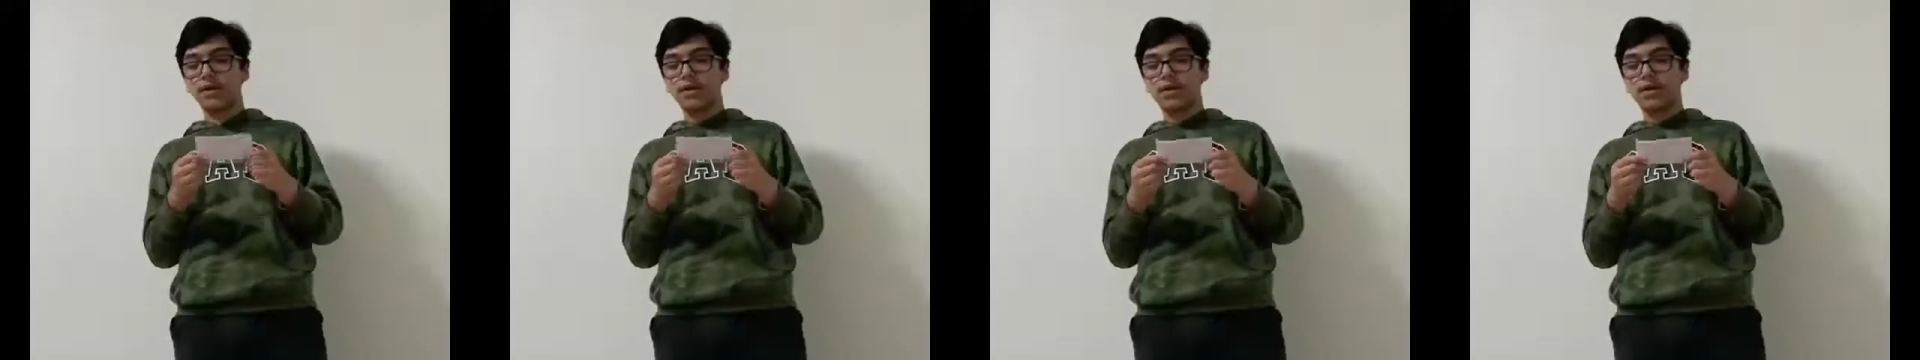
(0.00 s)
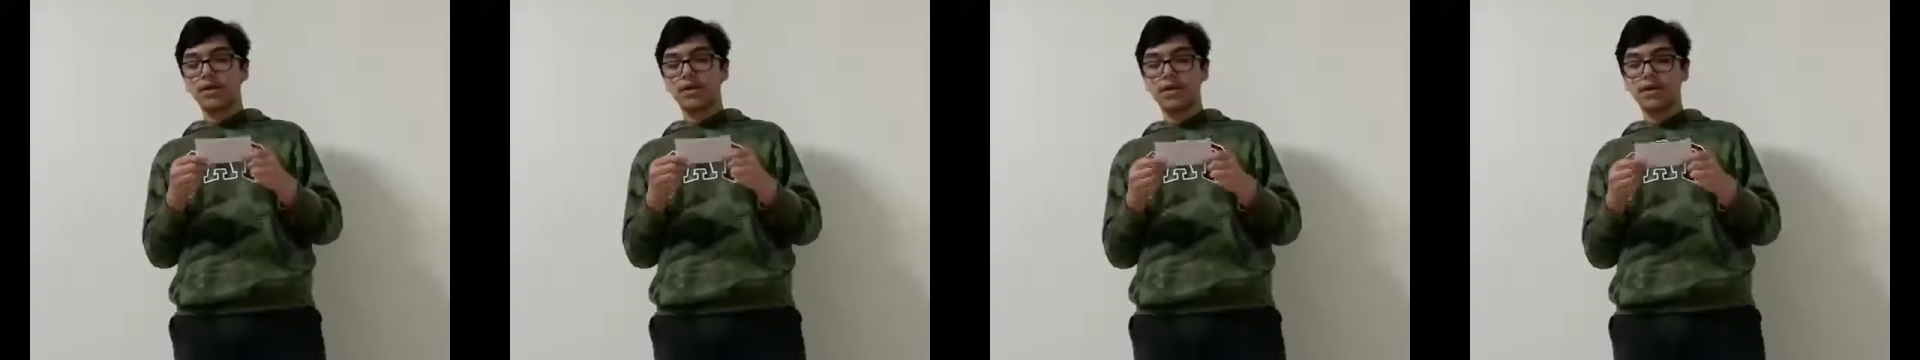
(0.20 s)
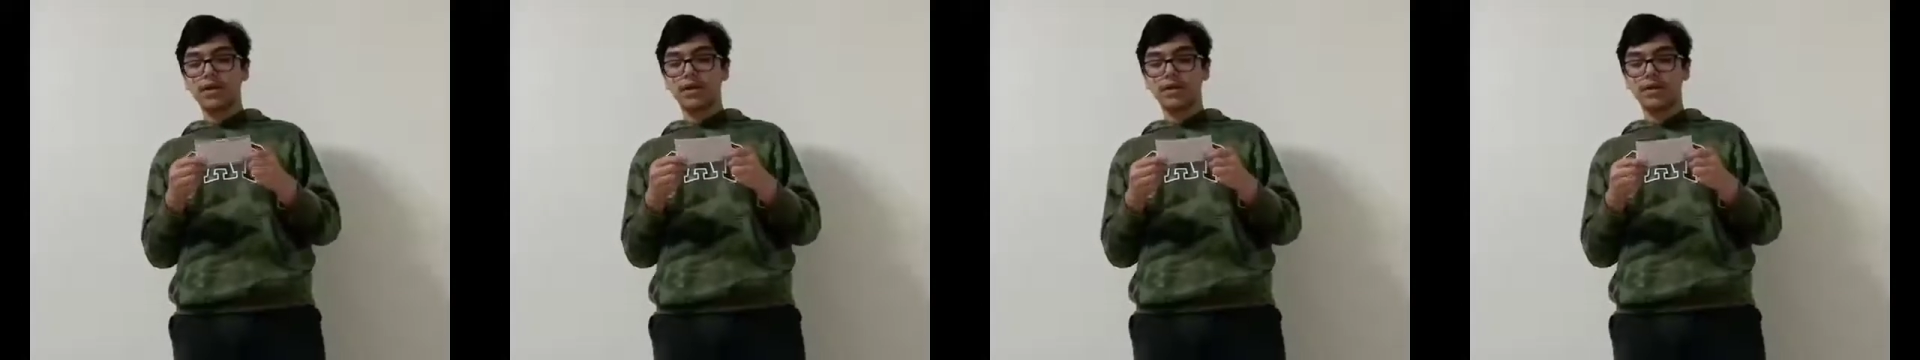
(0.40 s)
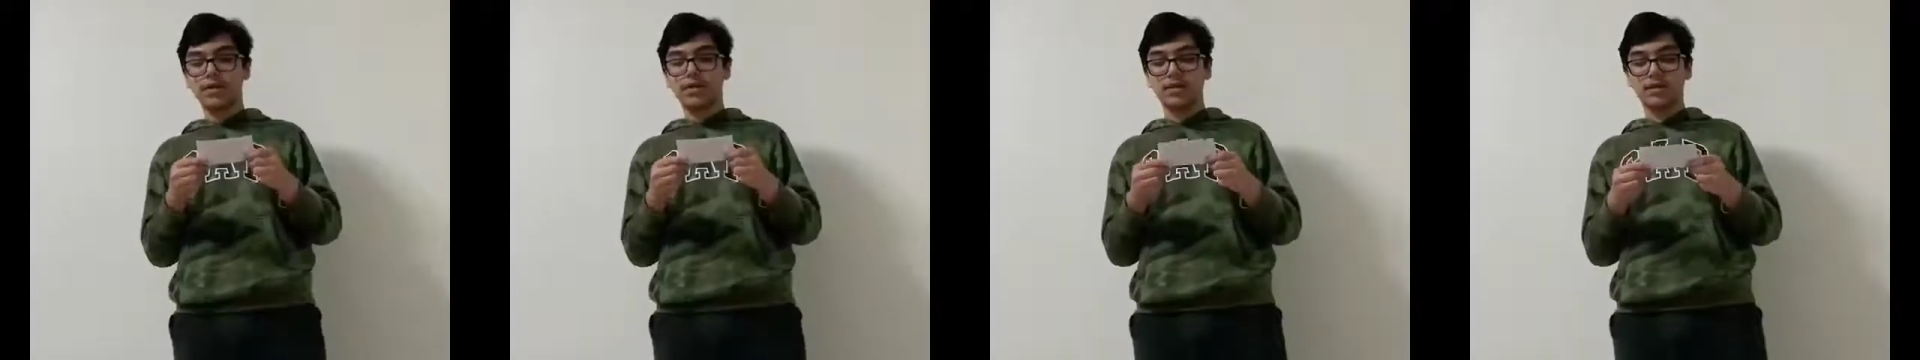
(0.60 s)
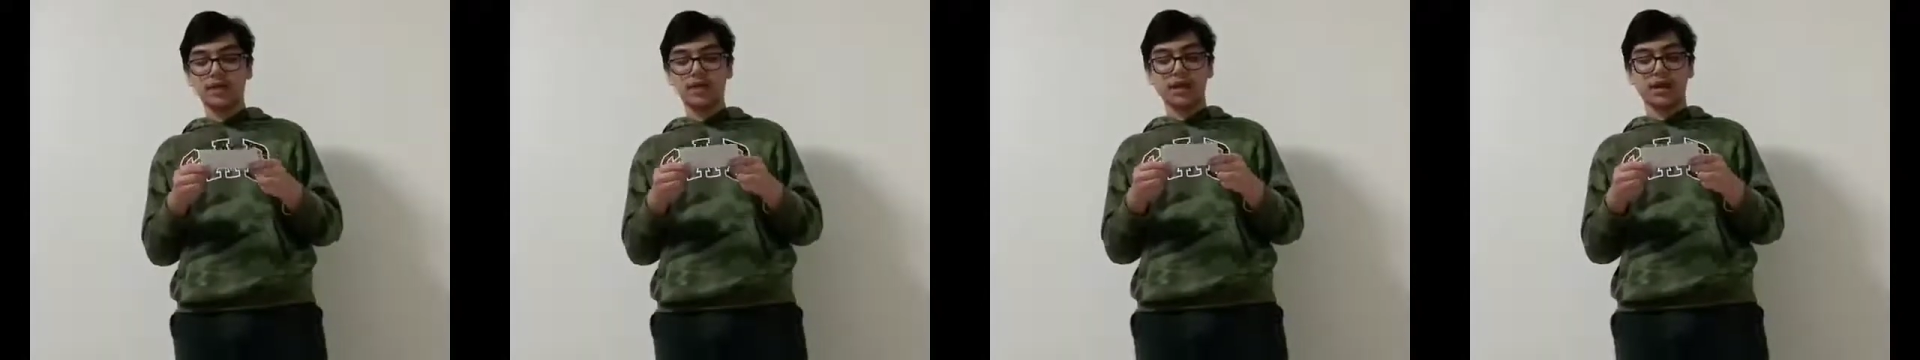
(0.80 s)
He hears
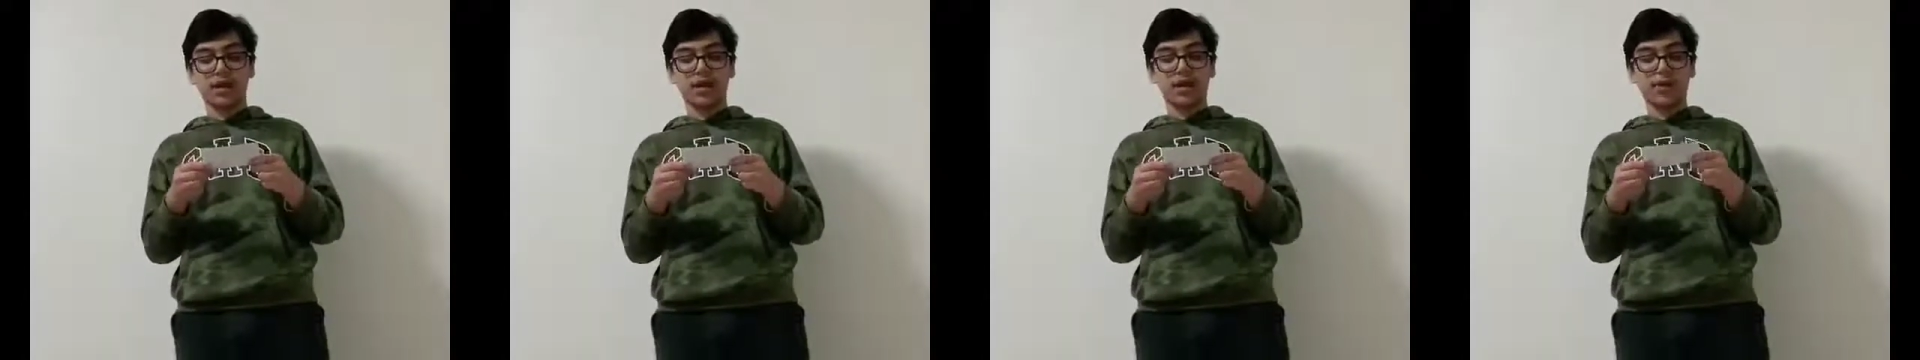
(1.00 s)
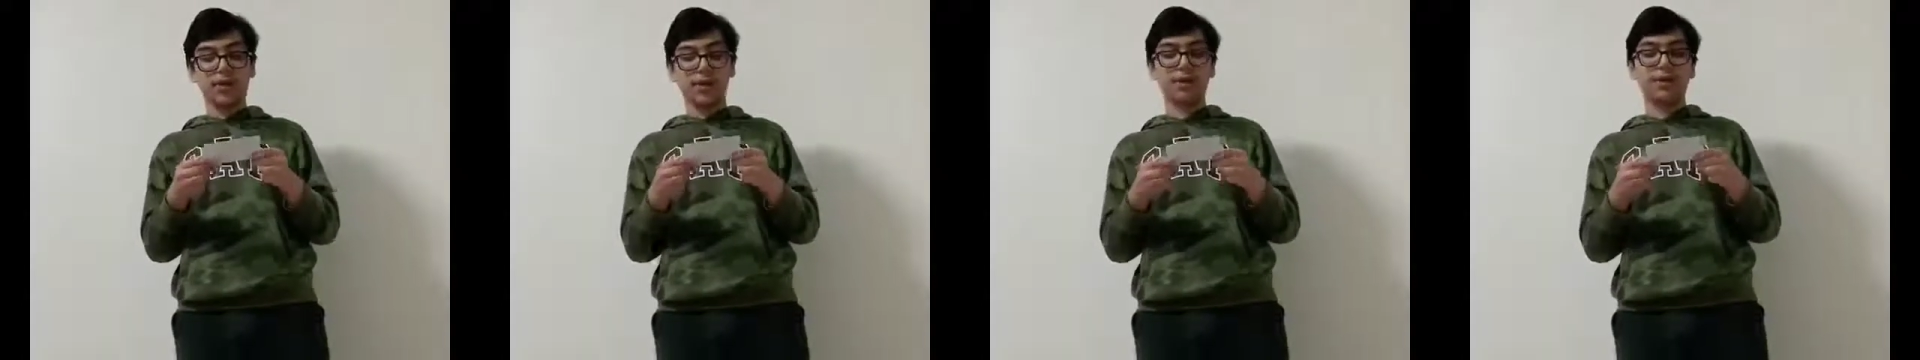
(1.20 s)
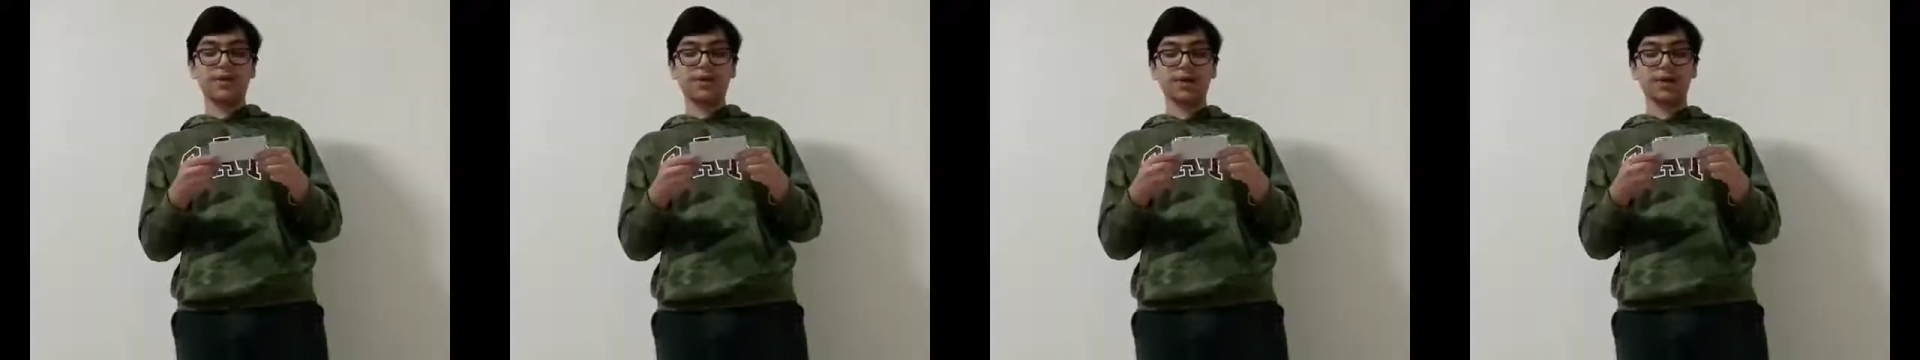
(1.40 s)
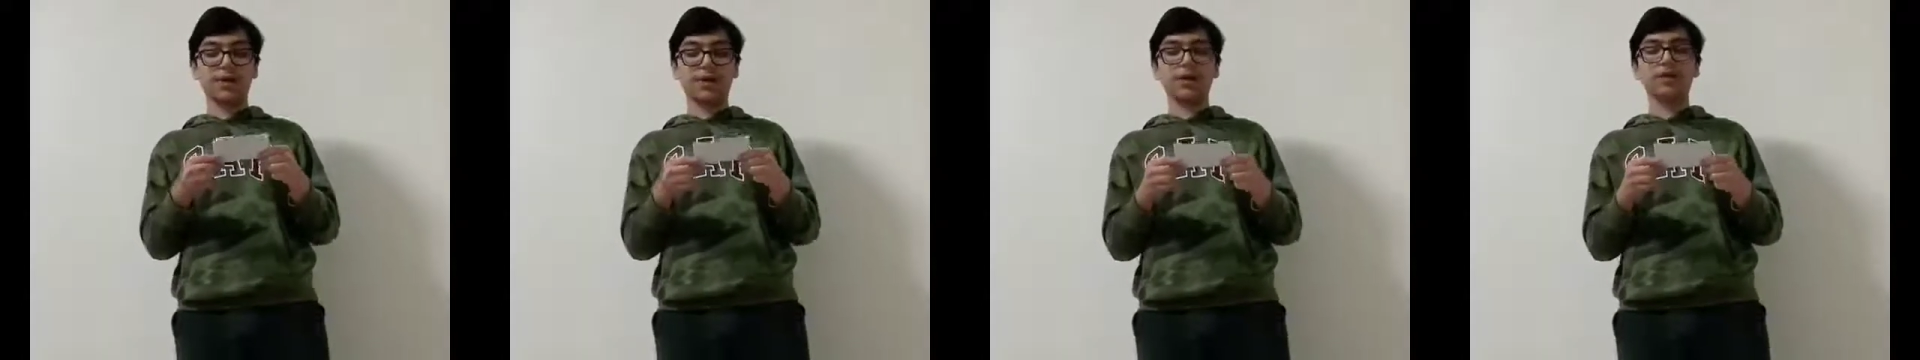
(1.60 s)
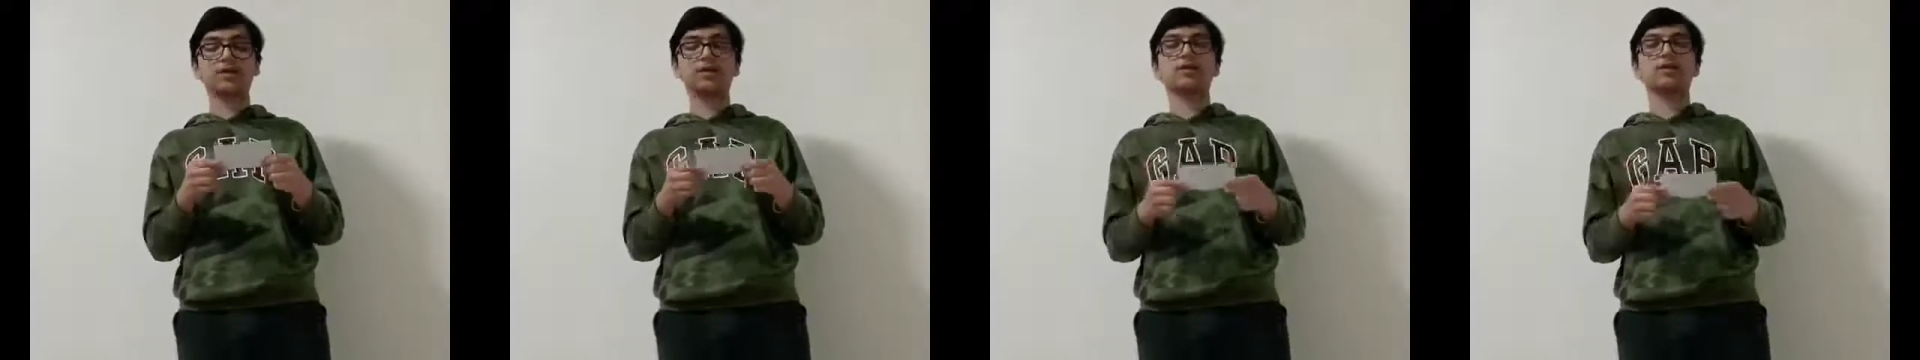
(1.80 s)
his heart thumping
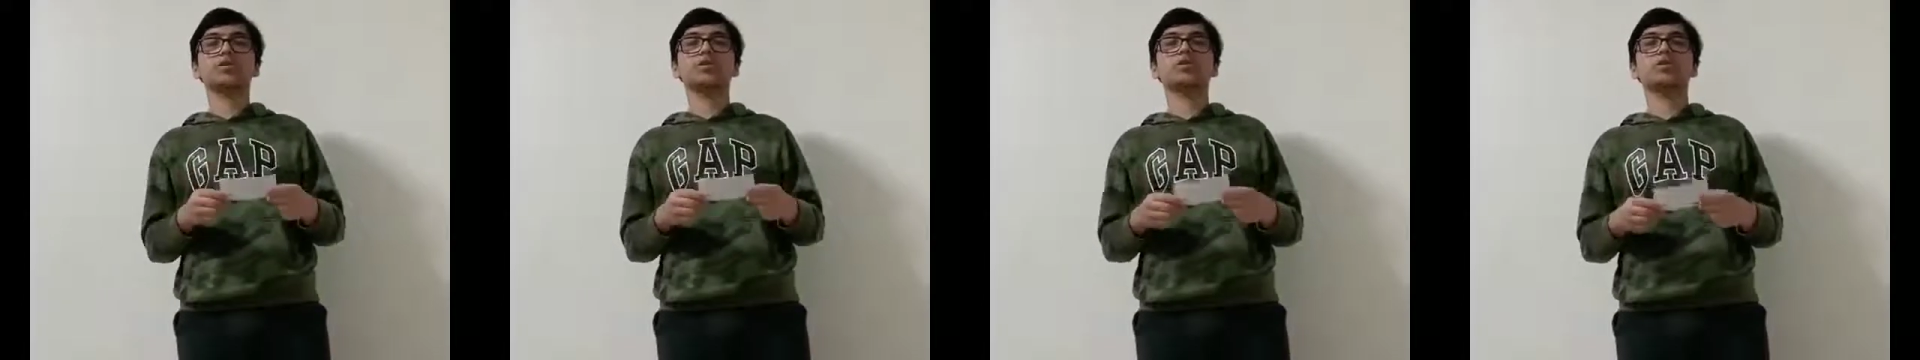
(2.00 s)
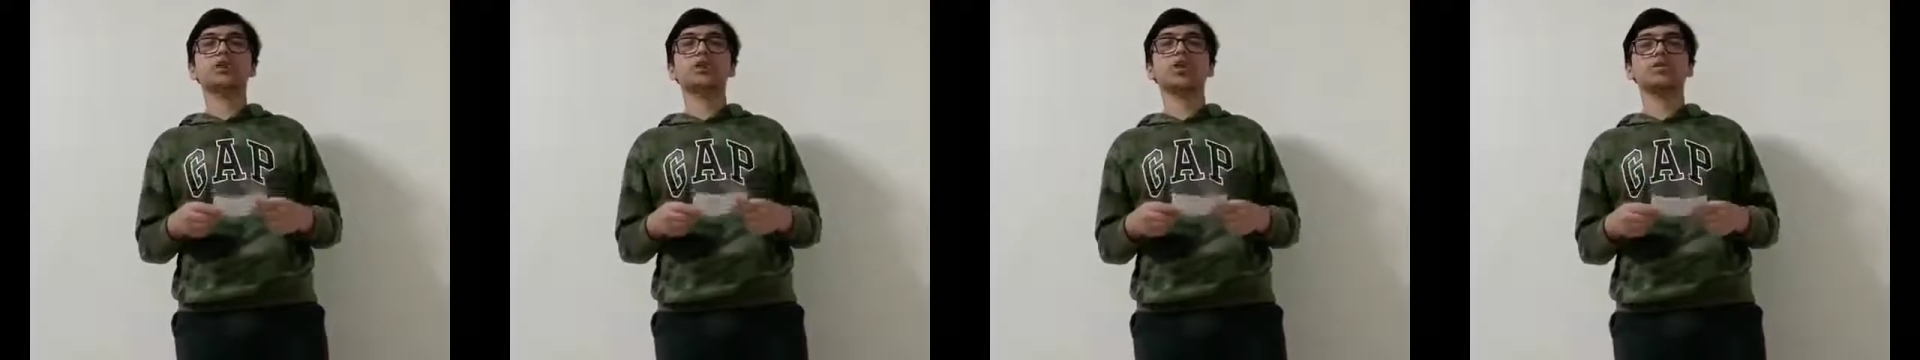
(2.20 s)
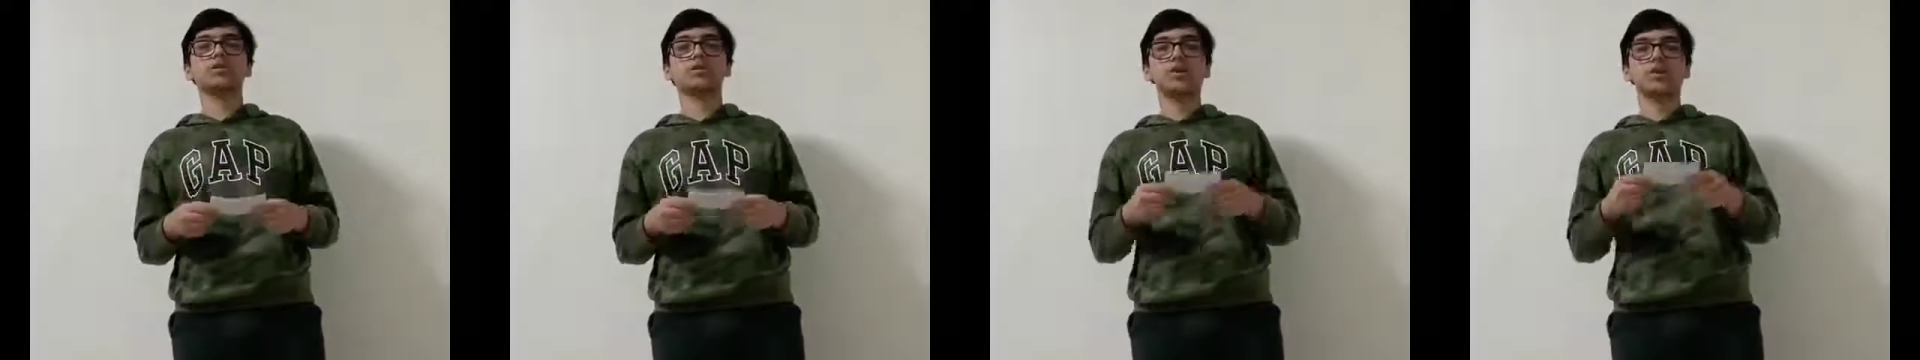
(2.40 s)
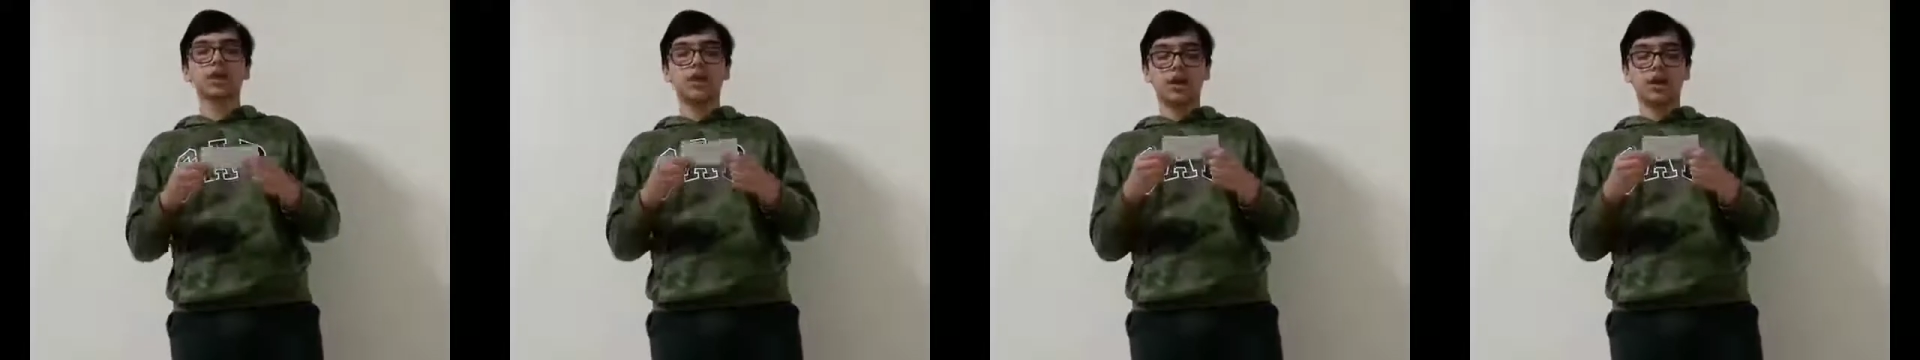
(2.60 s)
against his chest.